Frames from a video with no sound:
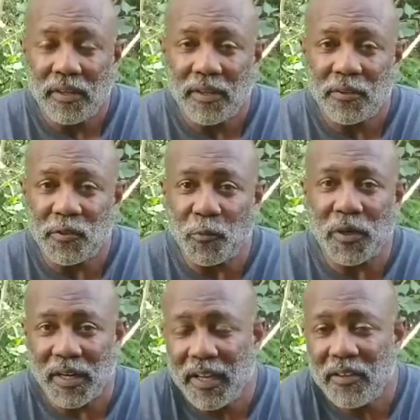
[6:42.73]
So what
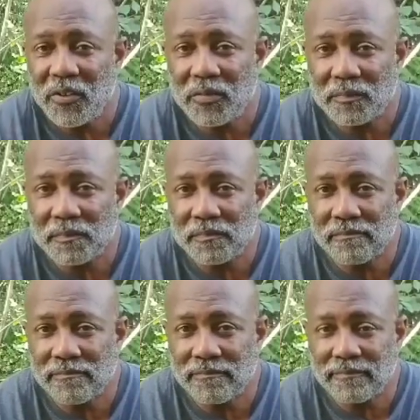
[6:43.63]
did I do?
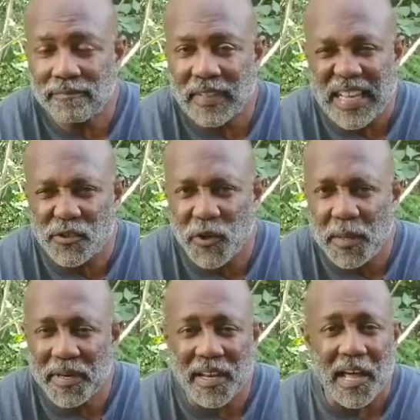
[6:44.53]
I
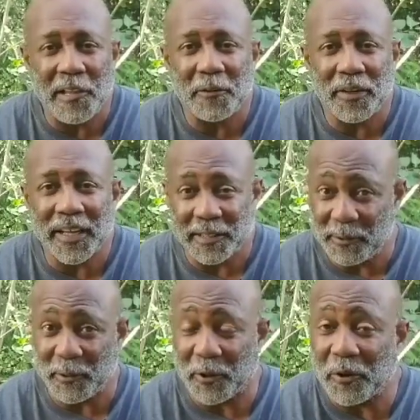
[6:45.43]
screamed and hollered like a little
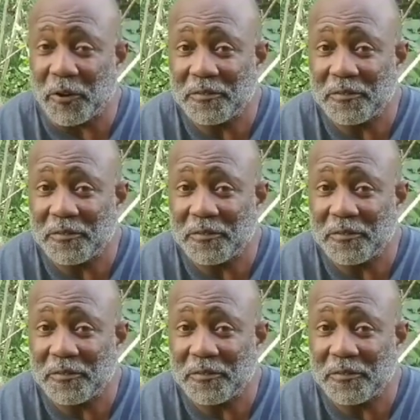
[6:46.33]
girl.